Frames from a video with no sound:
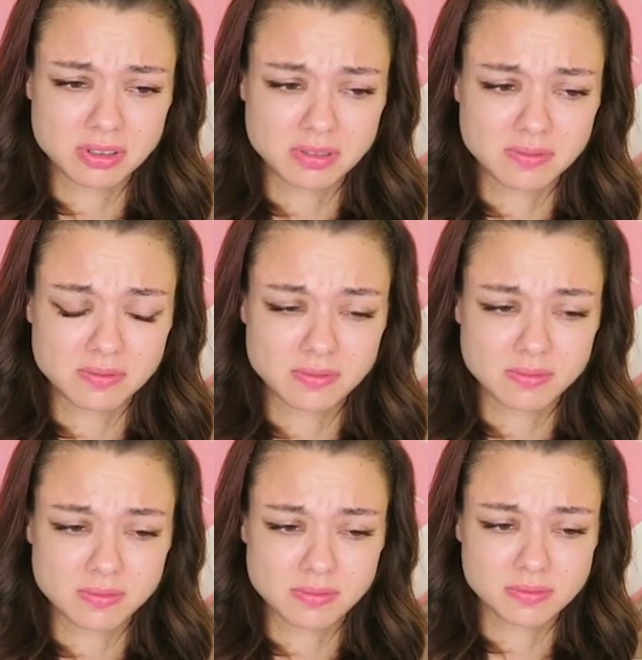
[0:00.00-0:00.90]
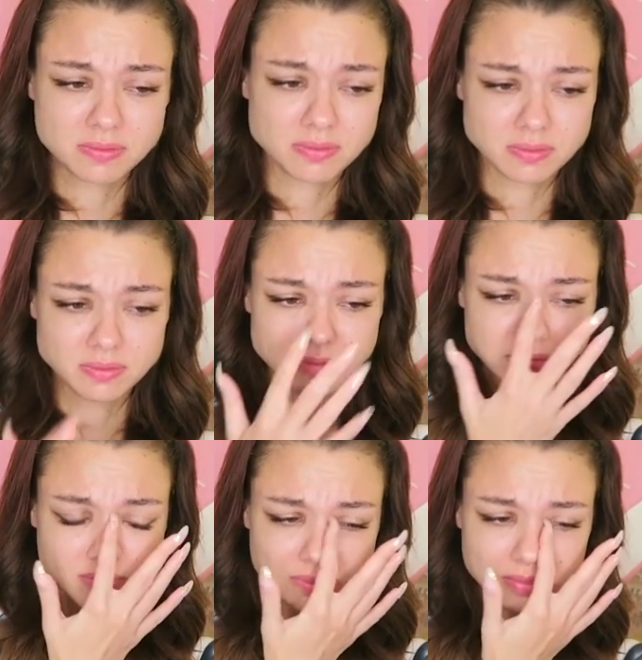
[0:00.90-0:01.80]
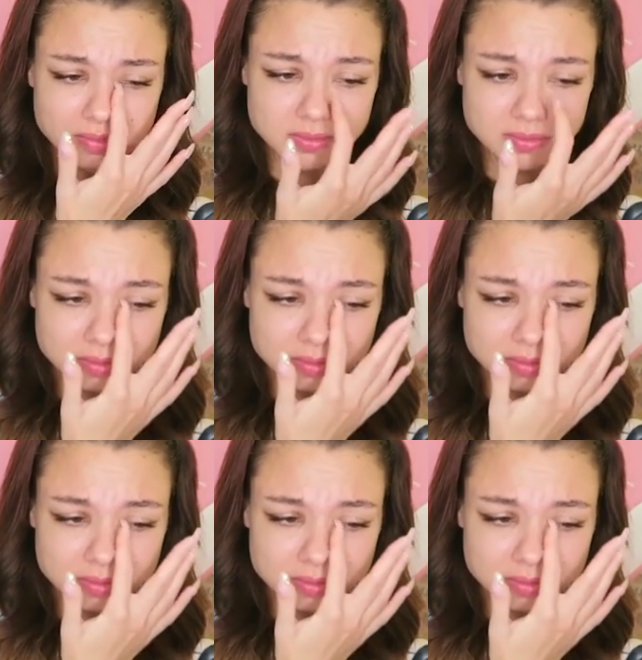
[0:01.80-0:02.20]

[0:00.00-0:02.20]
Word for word: Well, we'll see about that.